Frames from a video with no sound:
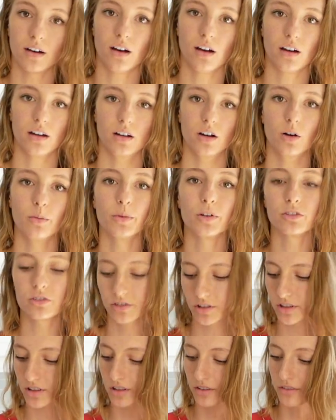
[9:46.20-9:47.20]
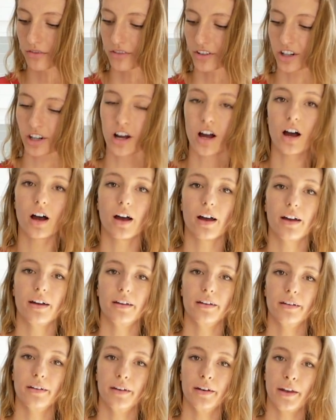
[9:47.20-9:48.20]
I almost
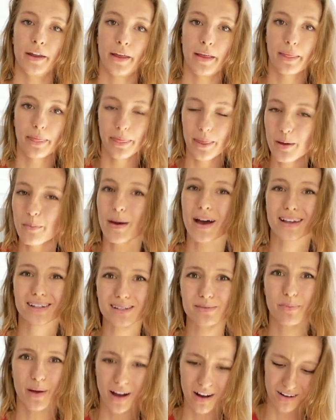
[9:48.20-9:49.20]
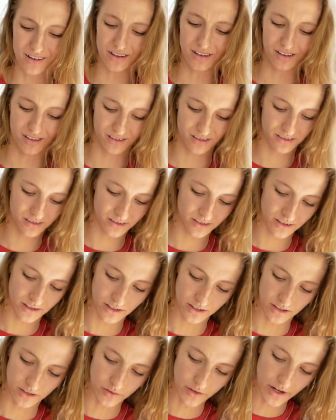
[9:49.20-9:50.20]
forgot the best part.
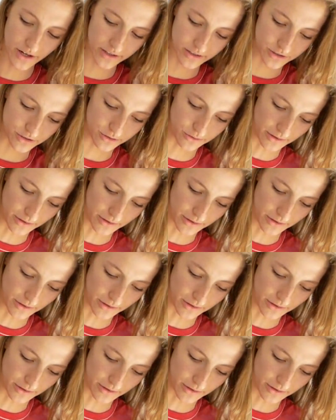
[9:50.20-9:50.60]
You gotta do